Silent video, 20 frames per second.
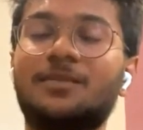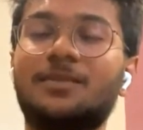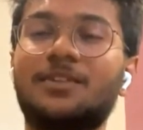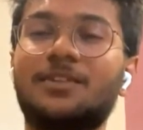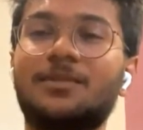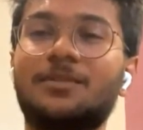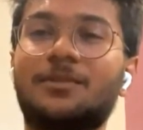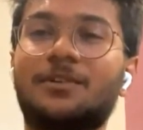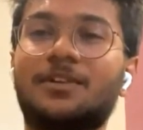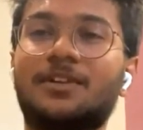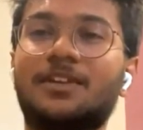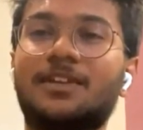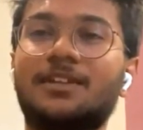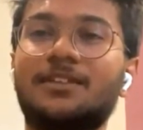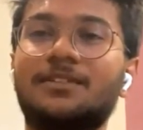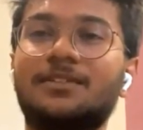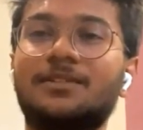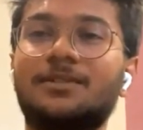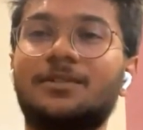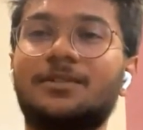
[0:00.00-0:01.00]
a.m. in the
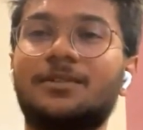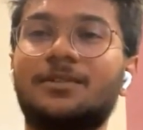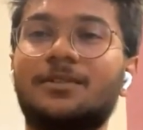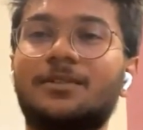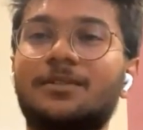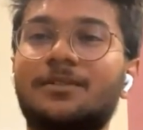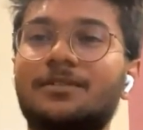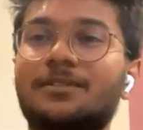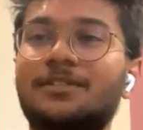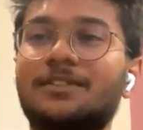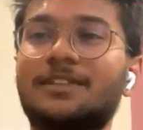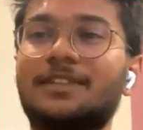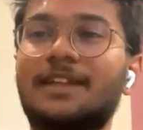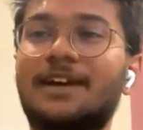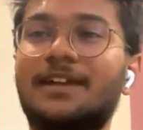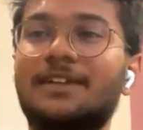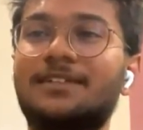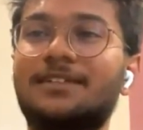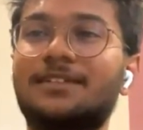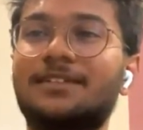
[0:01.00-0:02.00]
morning, so
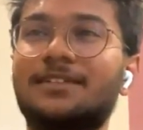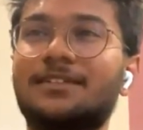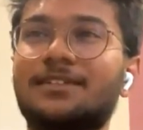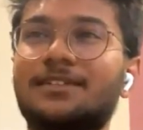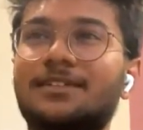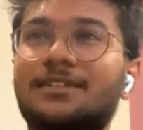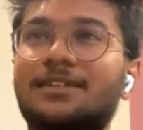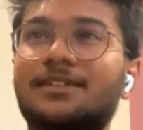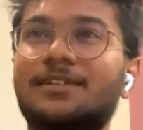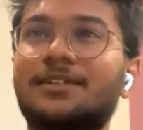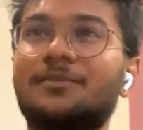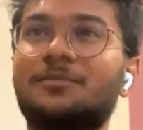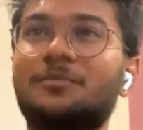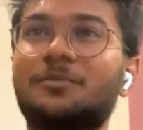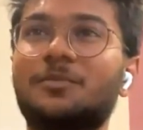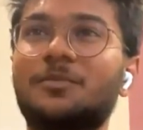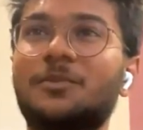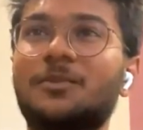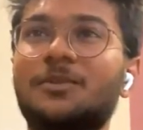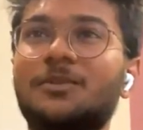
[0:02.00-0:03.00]
that's the
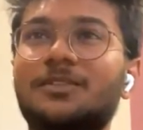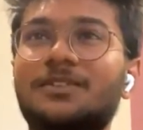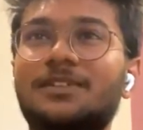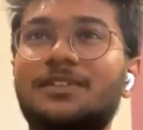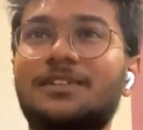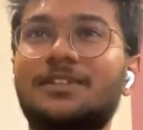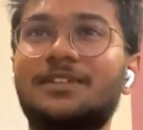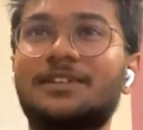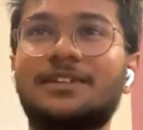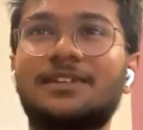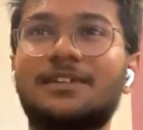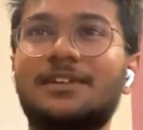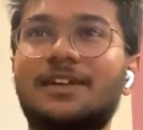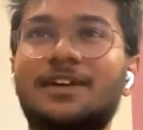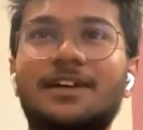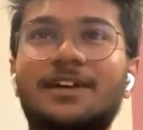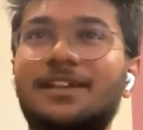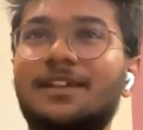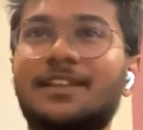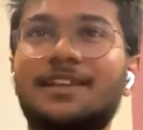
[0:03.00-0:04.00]
most
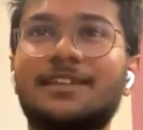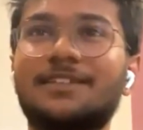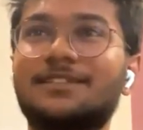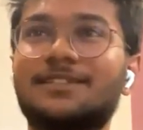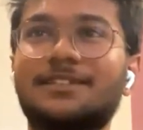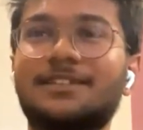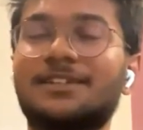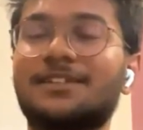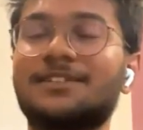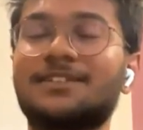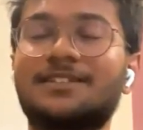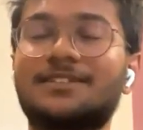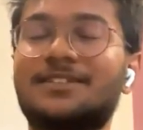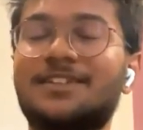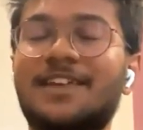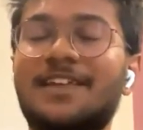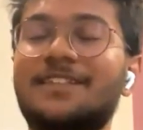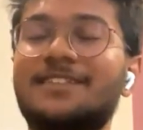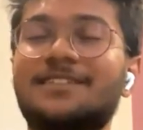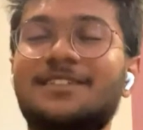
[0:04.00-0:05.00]
like the
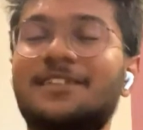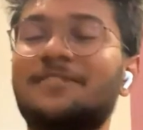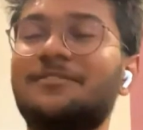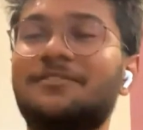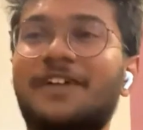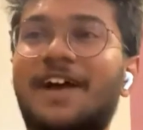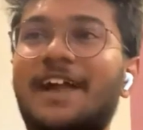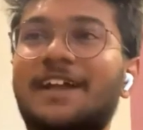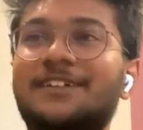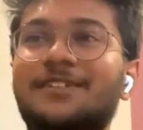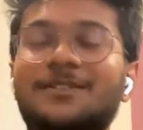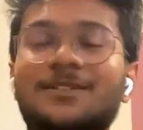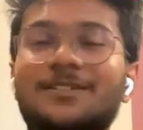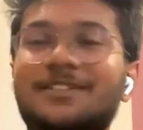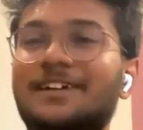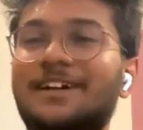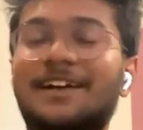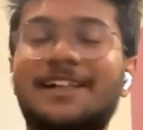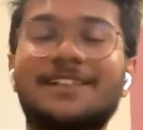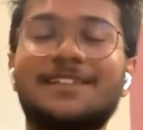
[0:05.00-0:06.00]
changing factor or
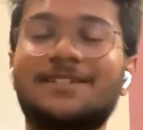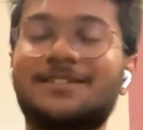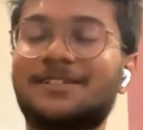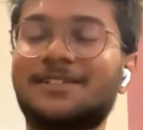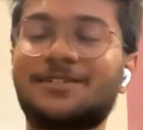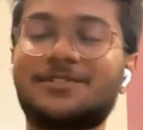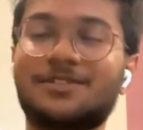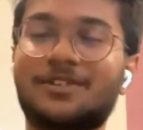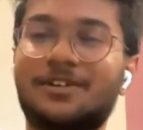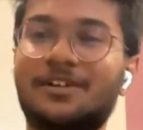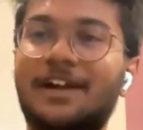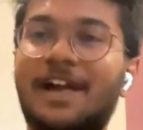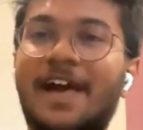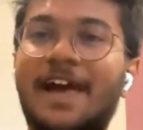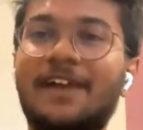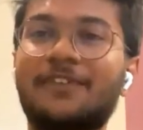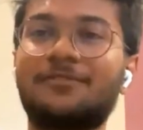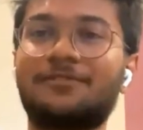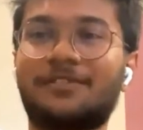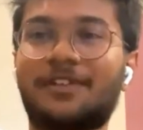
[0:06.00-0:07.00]
the cultural shock
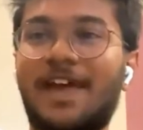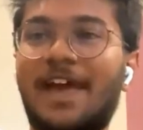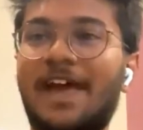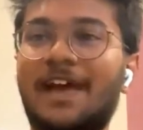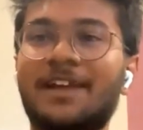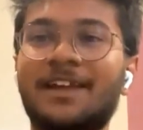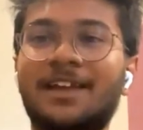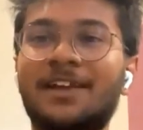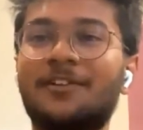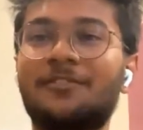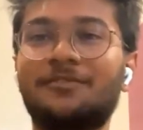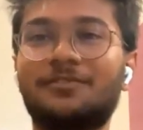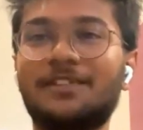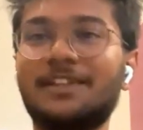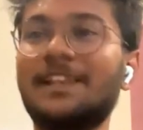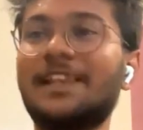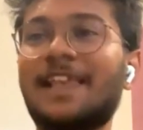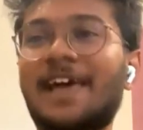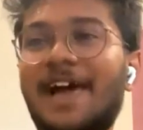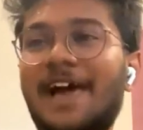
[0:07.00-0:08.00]
I've
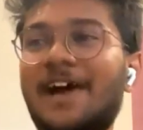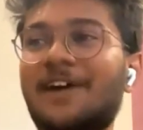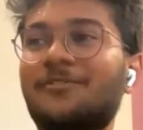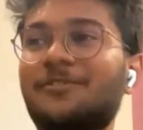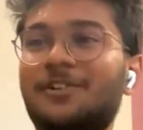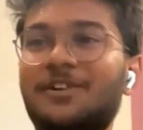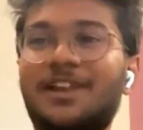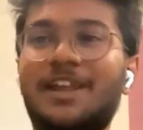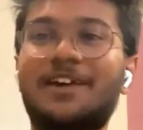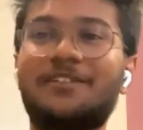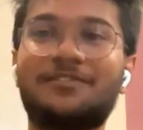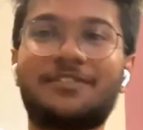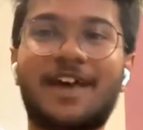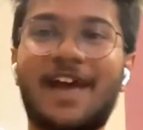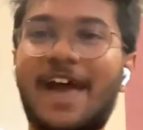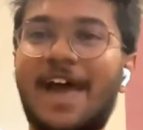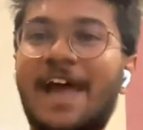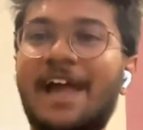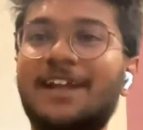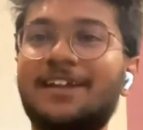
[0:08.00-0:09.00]
will have or I've
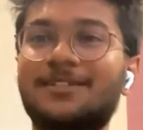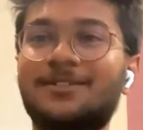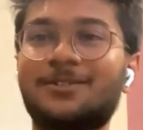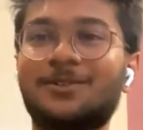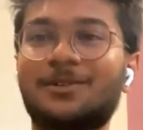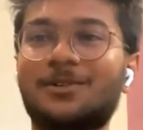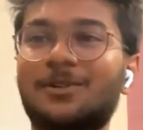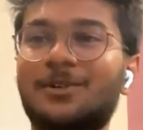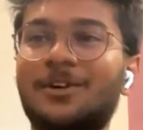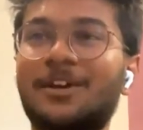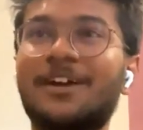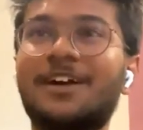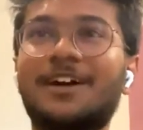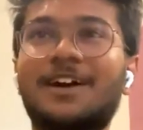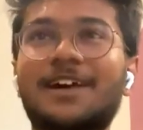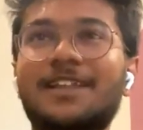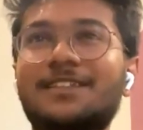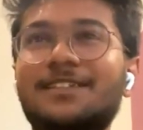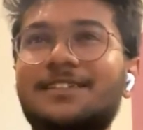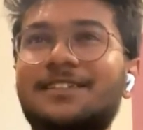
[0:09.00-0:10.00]
had. So.
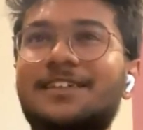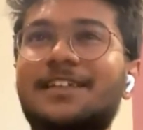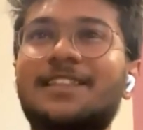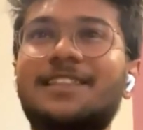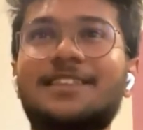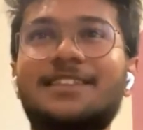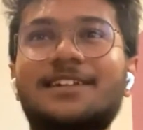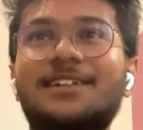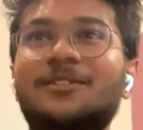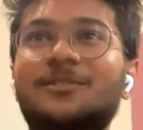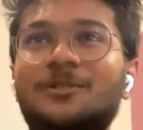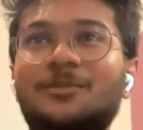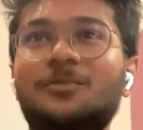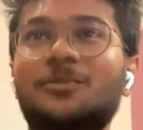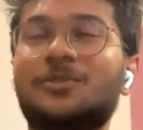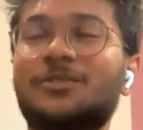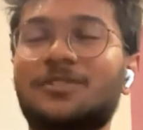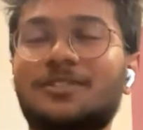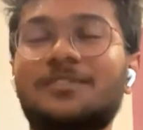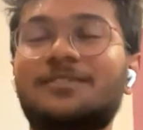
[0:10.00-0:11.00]
Other than that,
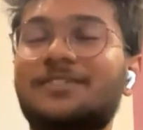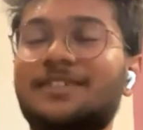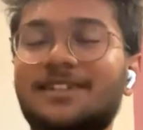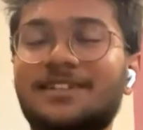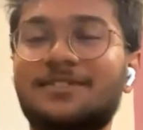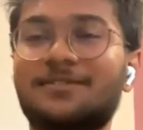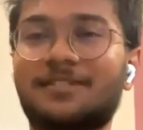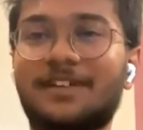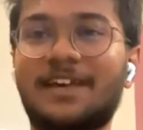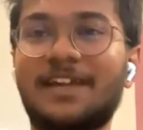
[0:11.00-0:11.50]
most of it's